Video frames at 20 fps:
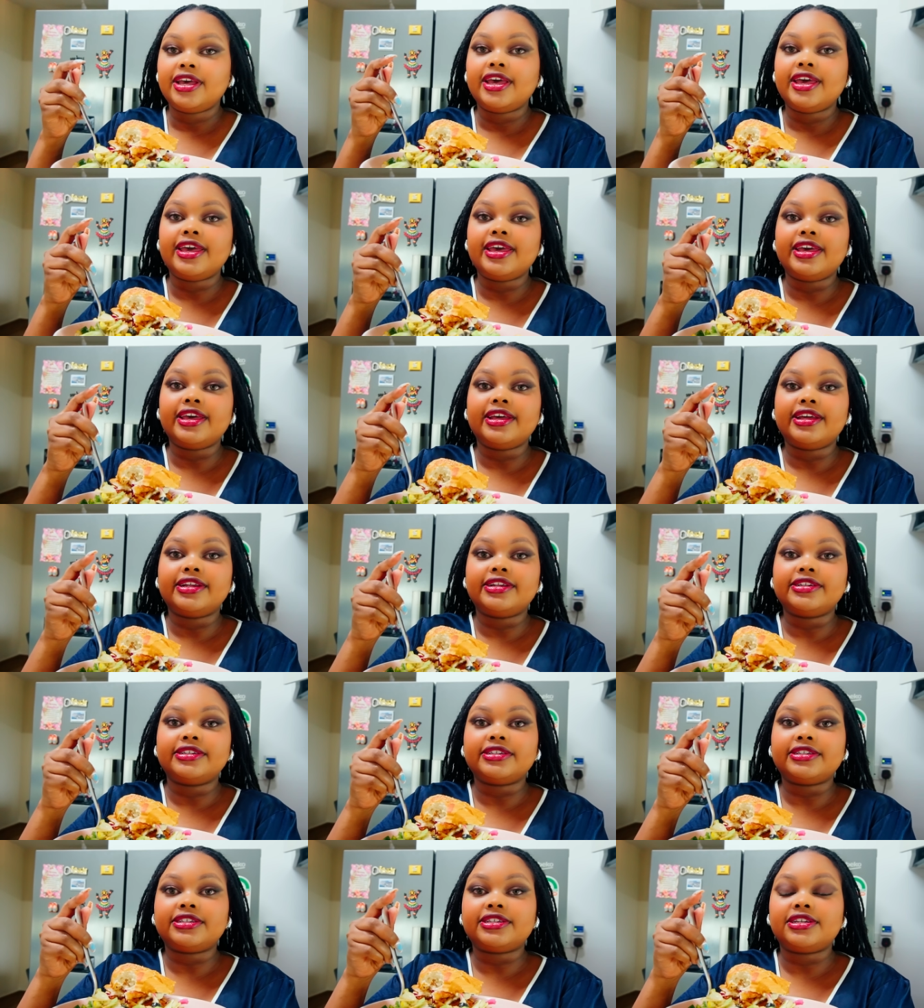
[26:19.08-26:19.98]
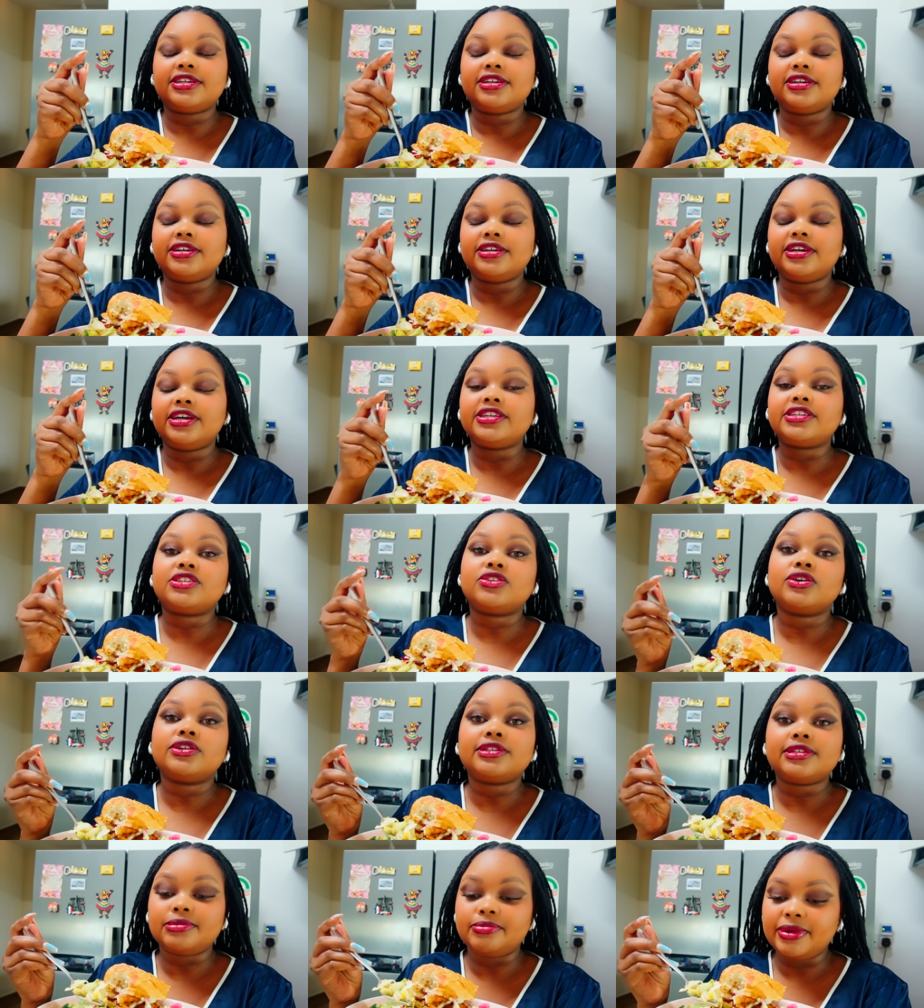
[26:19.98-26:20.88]
and it's
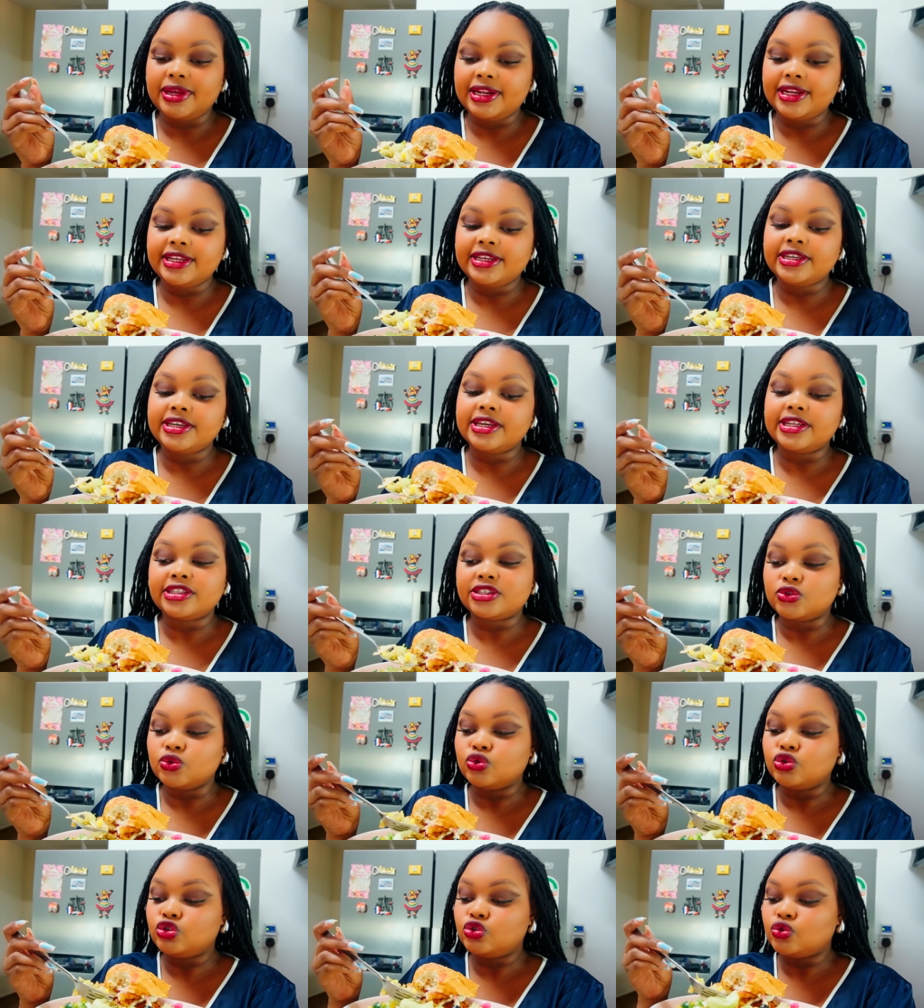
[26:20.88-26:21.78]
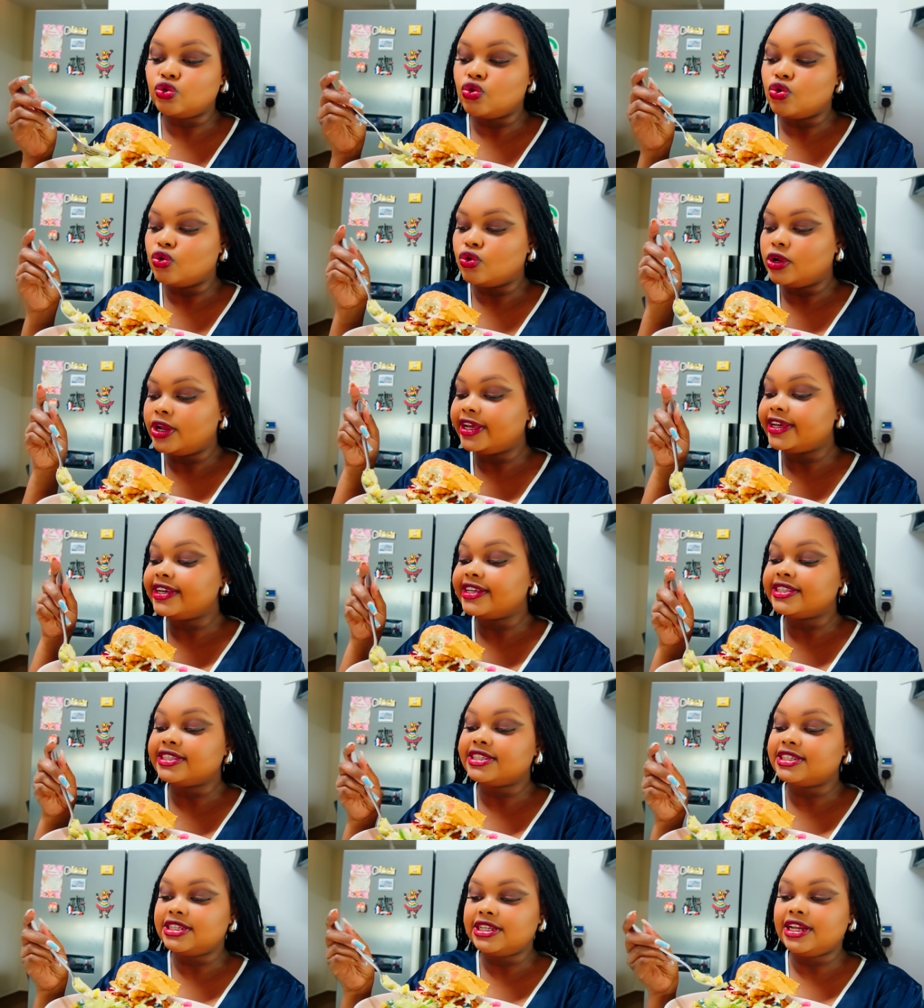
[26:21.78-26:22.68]
not smelling, it's good to go. Like,
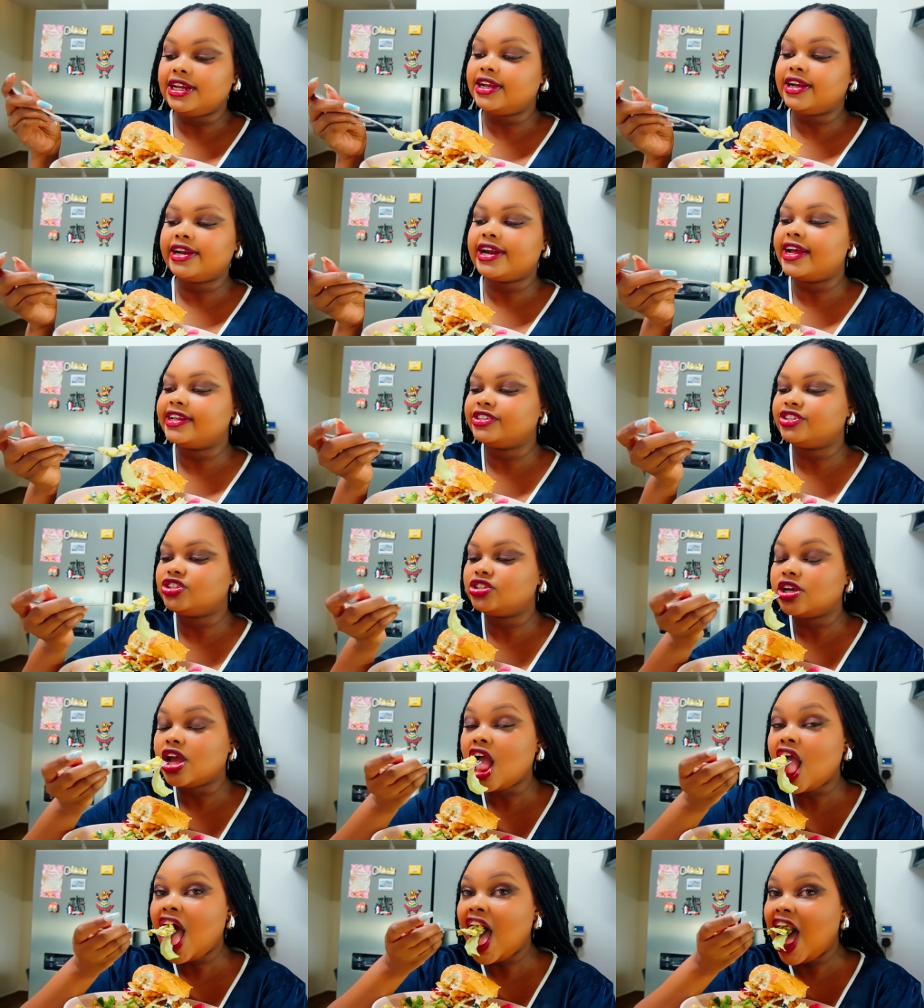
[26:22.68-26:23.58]
it's still crunchy.